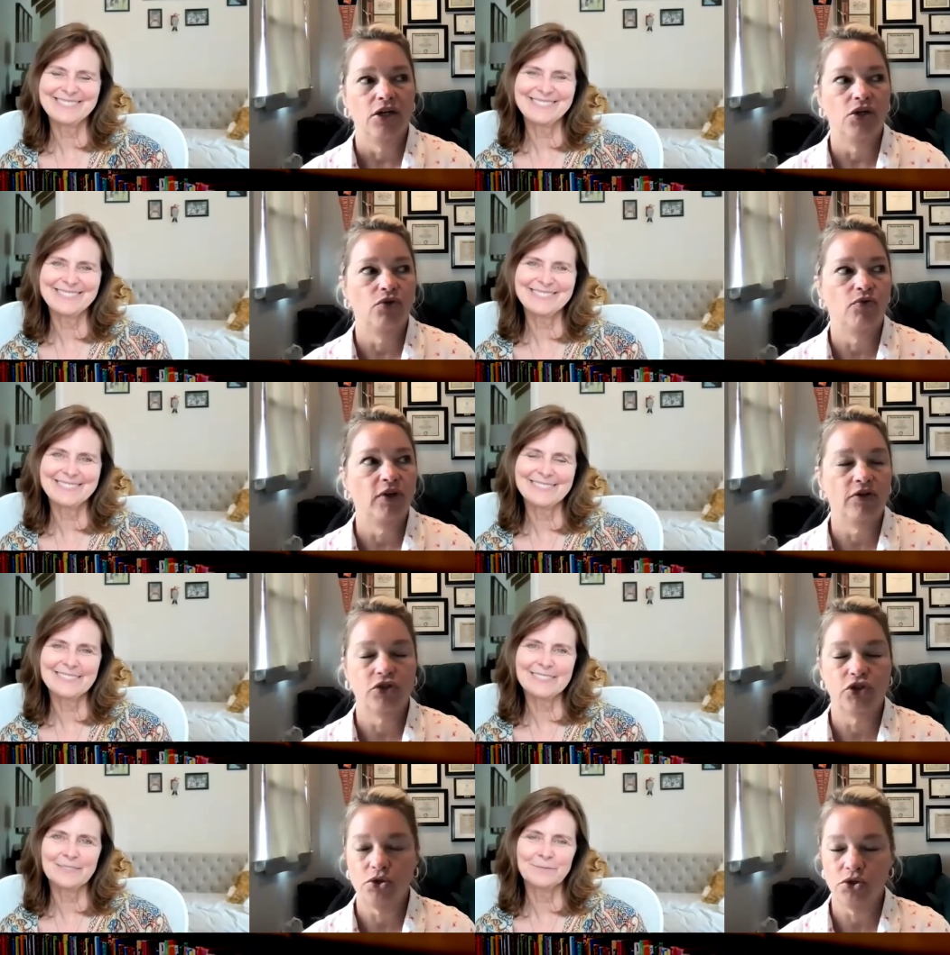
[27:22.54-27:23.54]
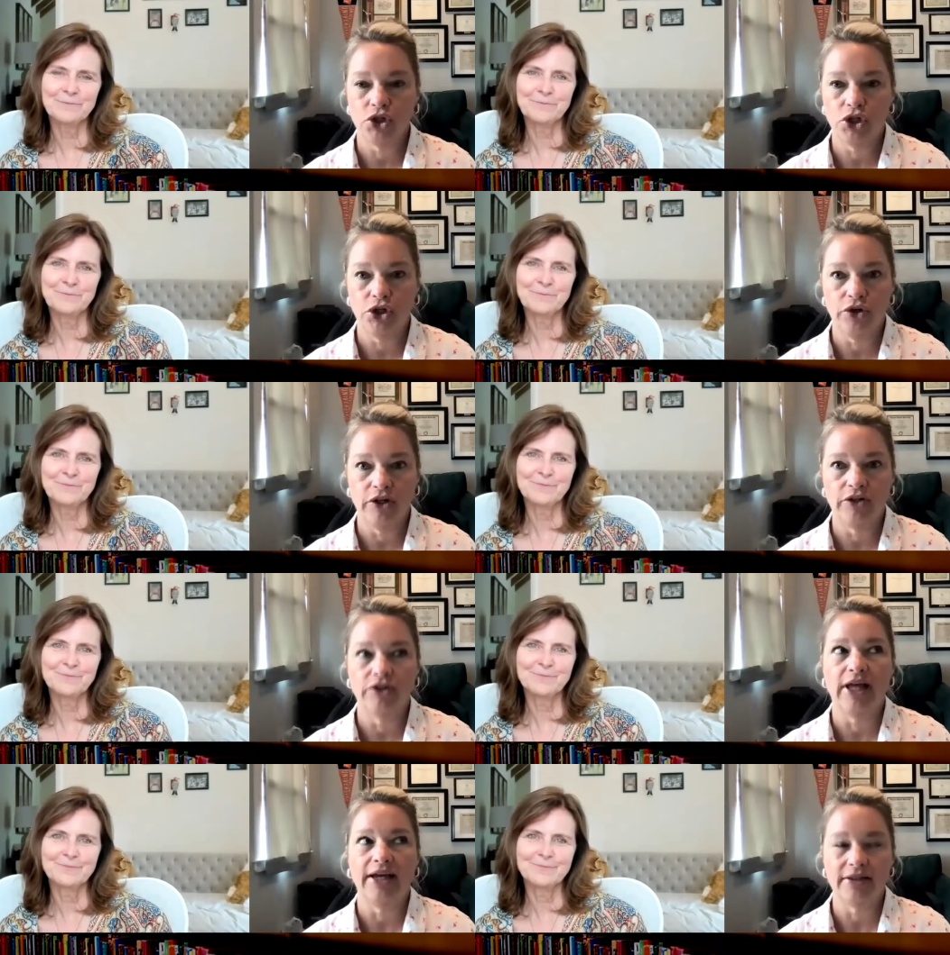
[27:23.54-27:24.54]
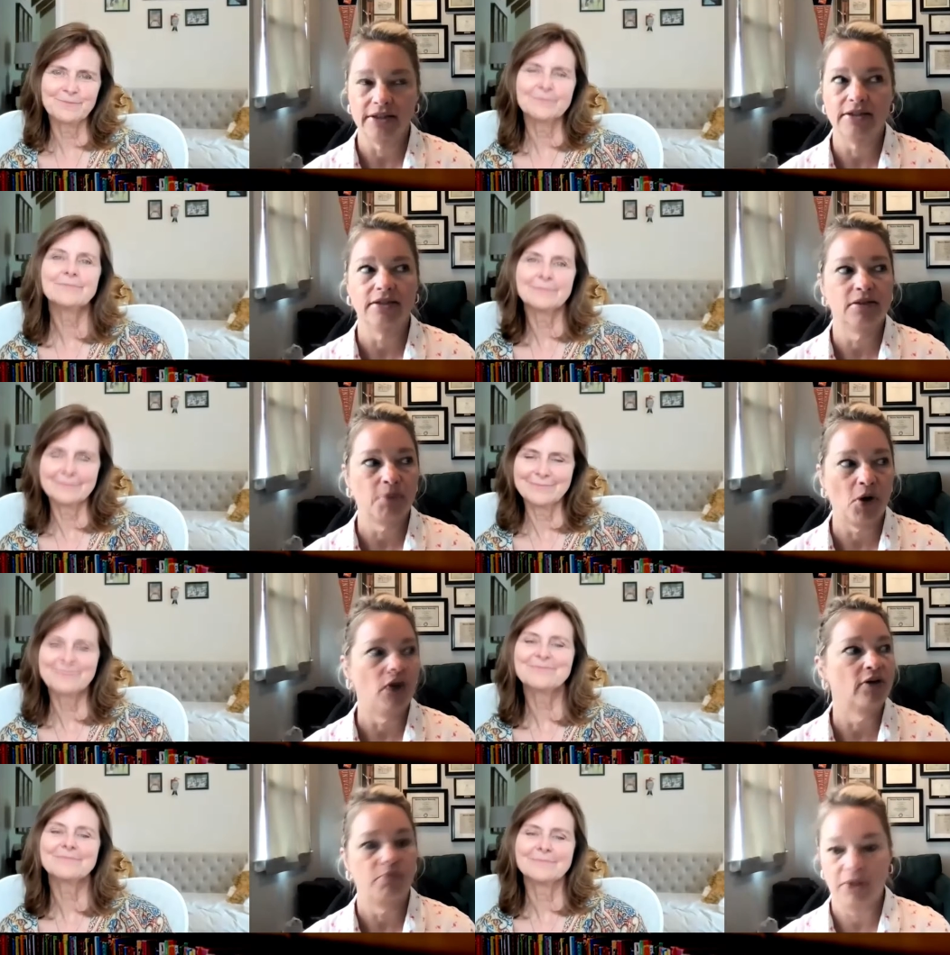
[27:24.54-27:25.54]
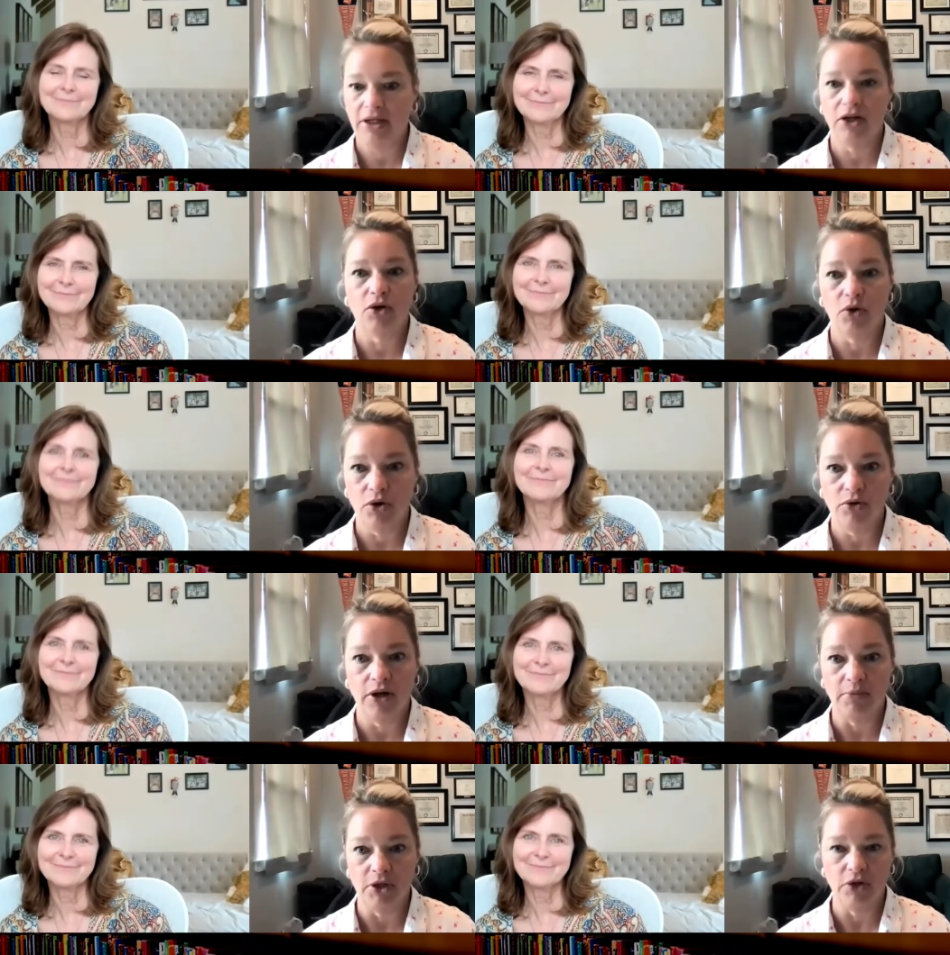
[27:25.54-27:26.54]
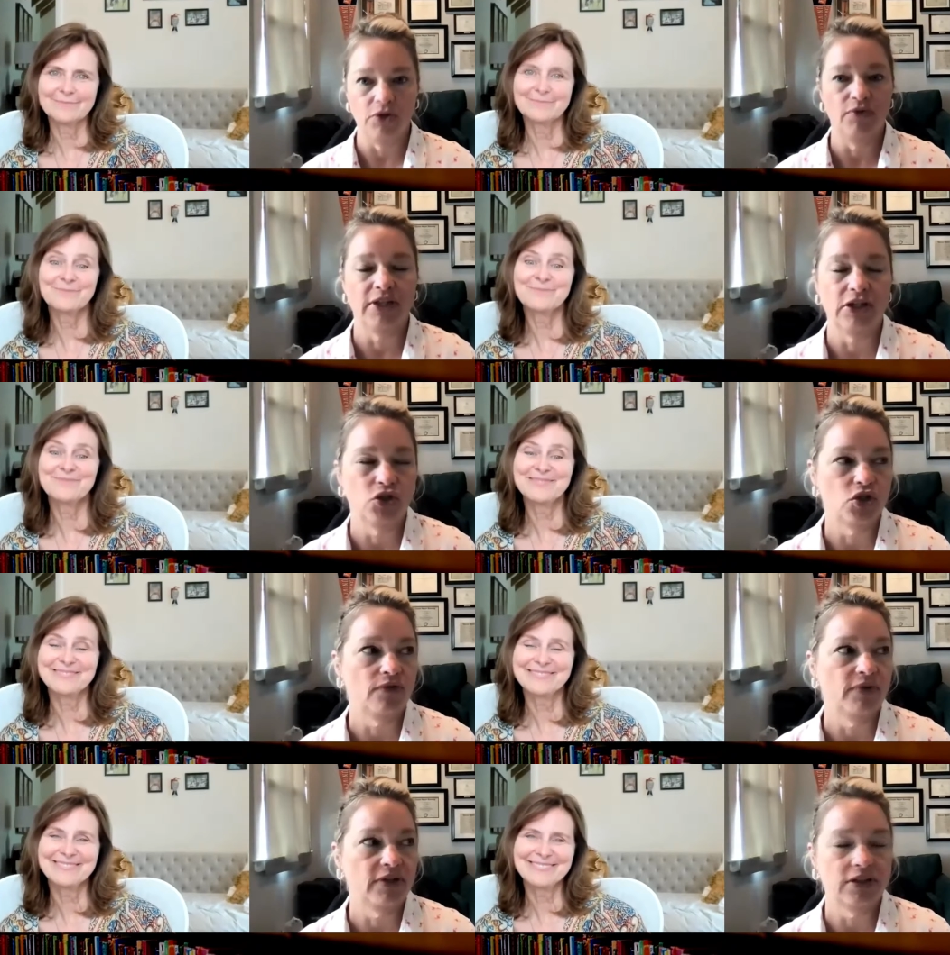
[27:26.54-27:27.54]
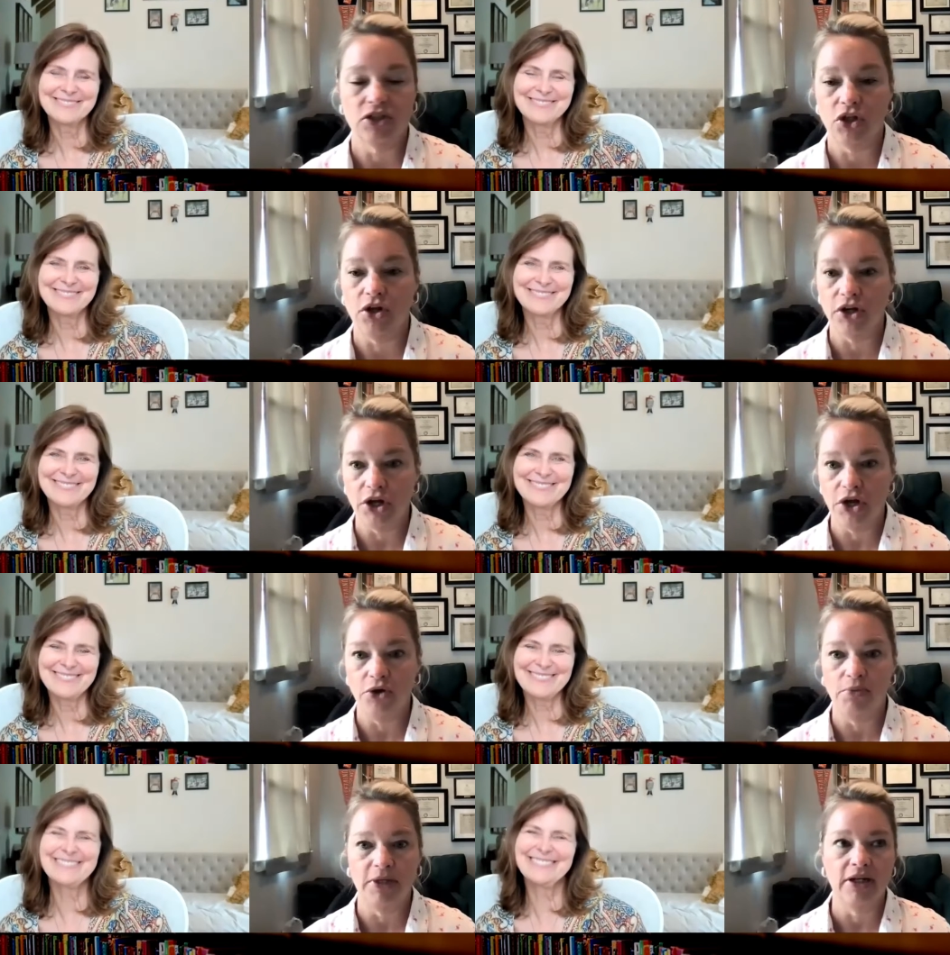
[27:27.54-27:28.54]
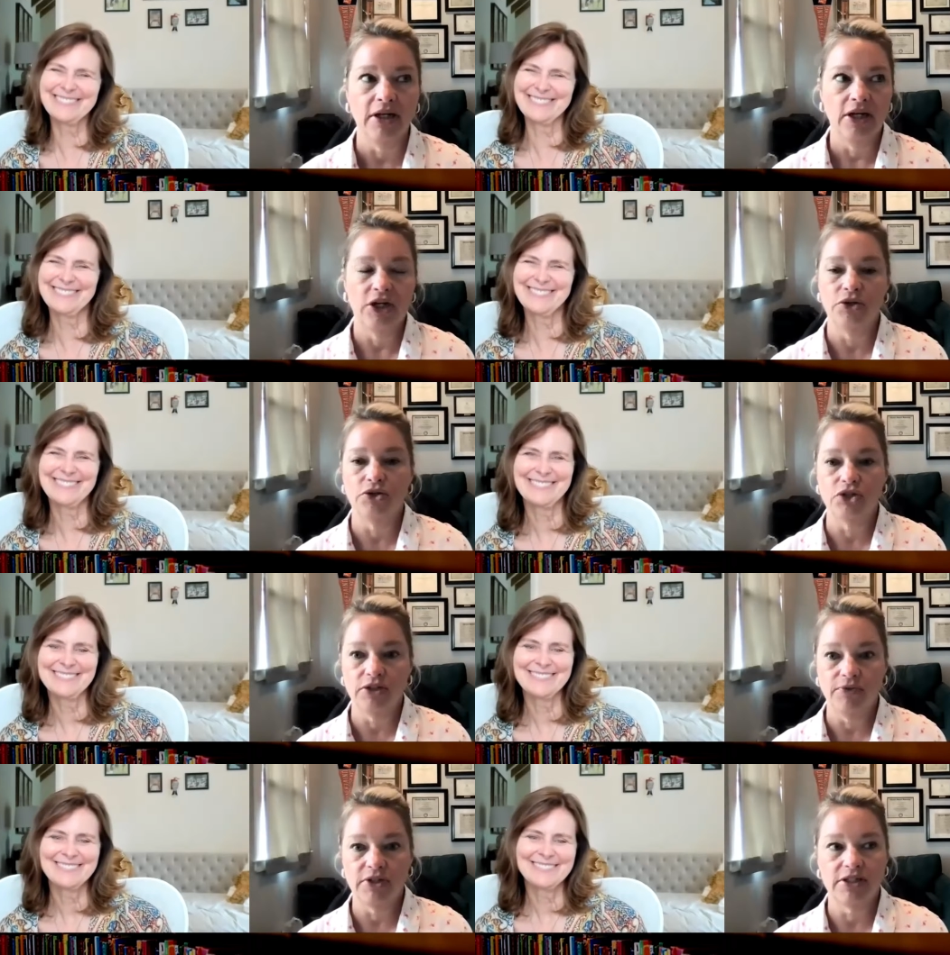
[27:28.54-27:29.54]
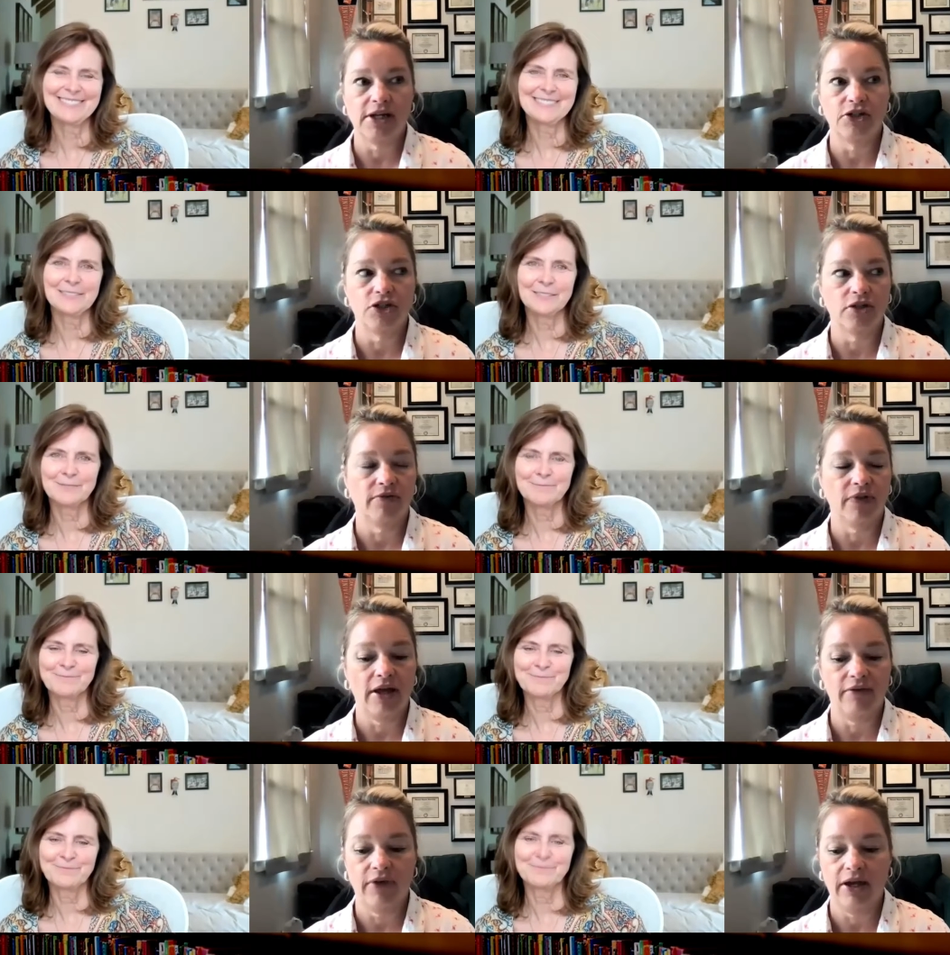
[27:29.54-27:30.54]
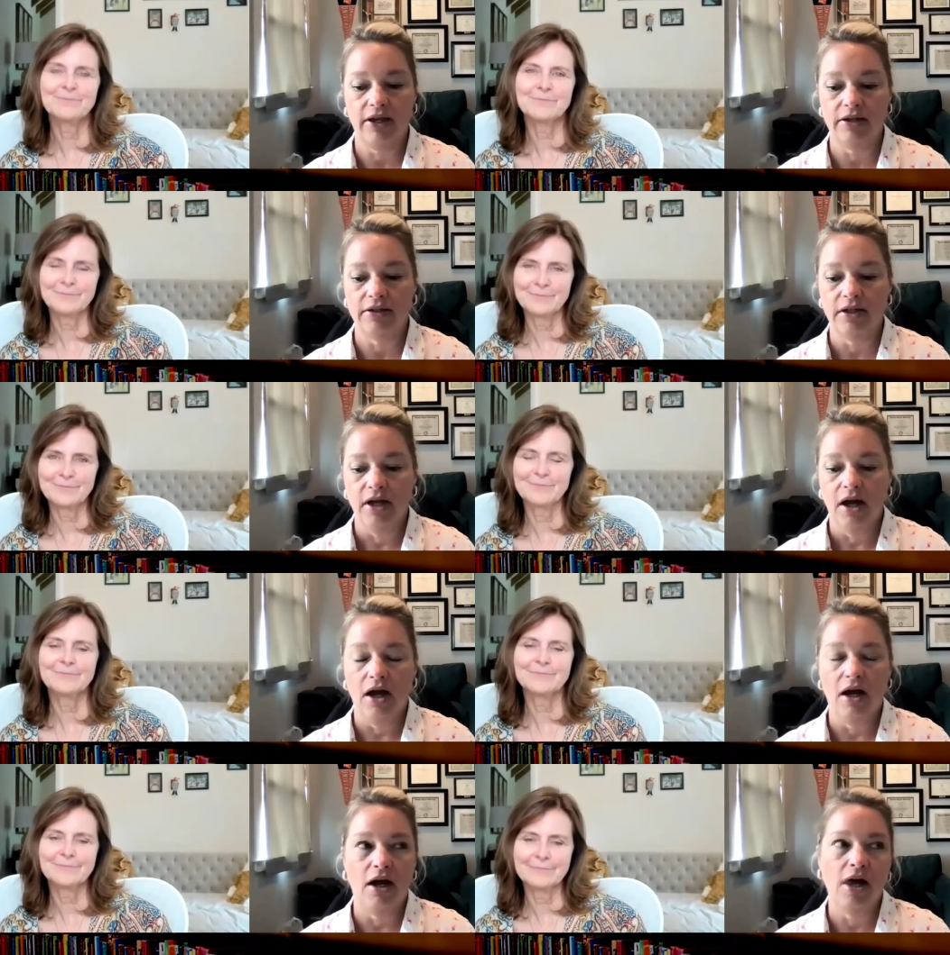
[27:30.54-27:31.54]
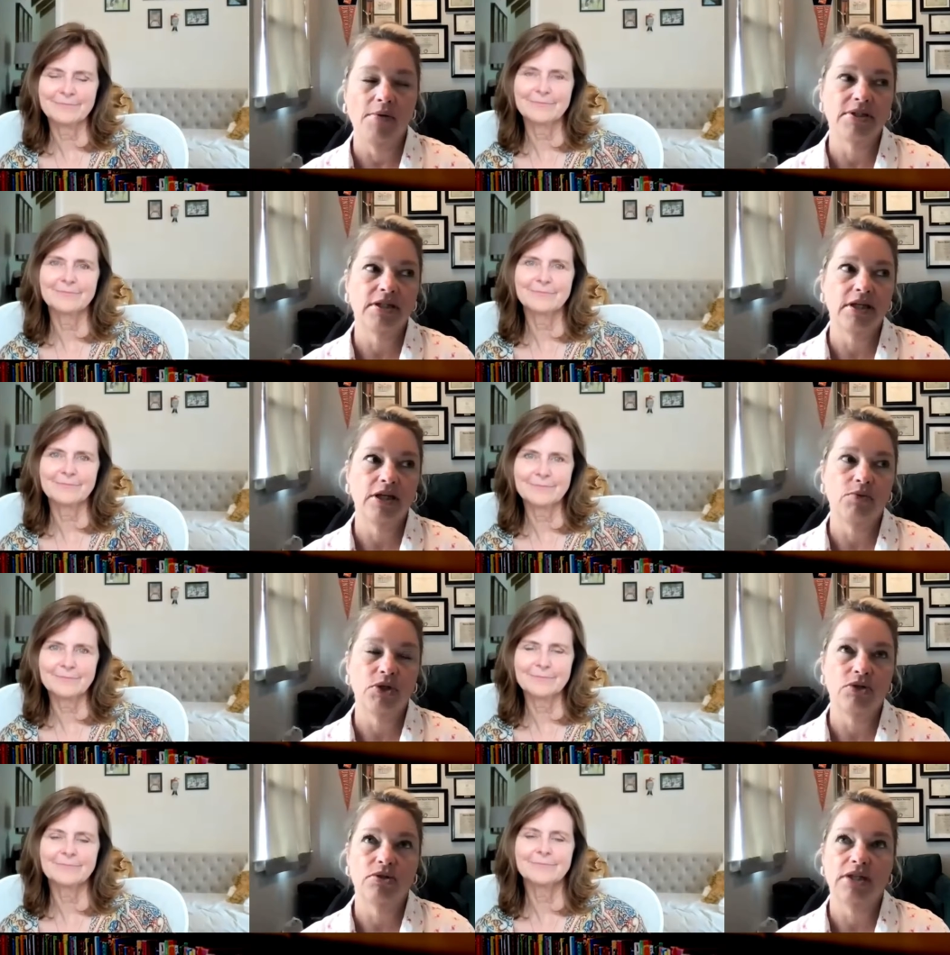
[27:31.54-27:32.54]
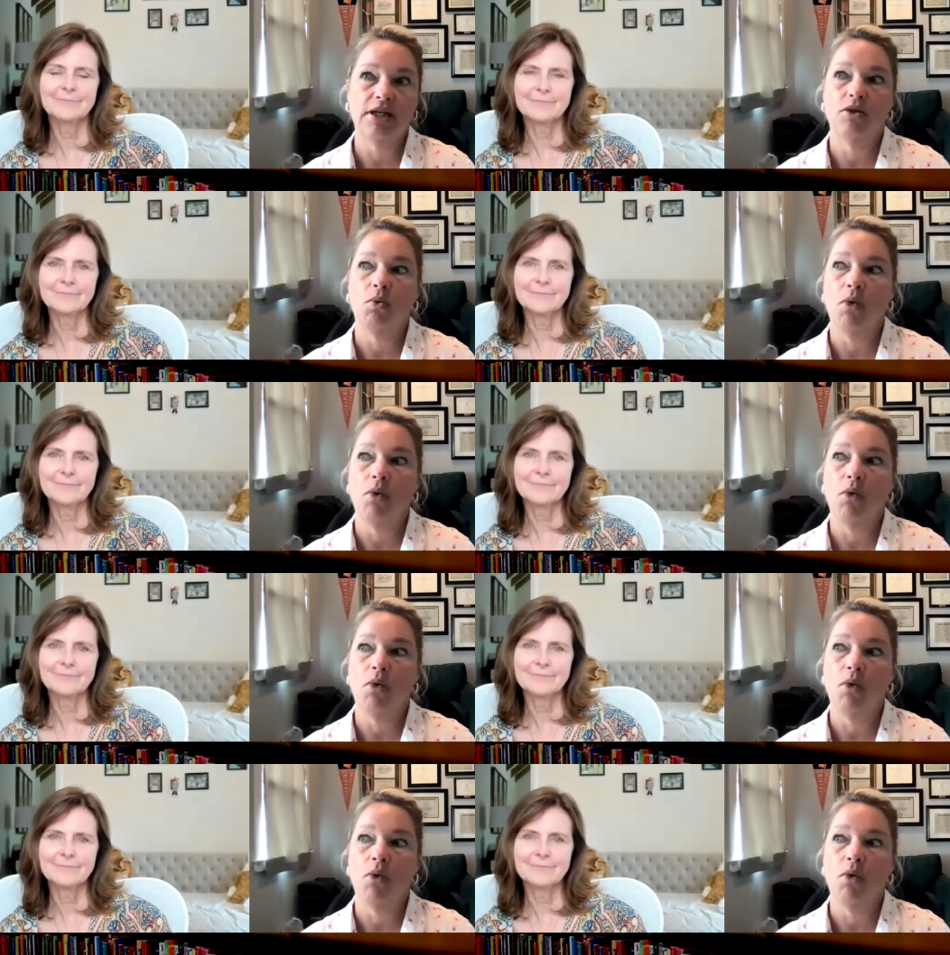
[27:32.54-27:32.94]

Speaker 1: you feel so secure and you're like this is part of being a grown up you know you feel like you should have felt this long ago but you know there's different stages of life and uh, i was thinking when you said the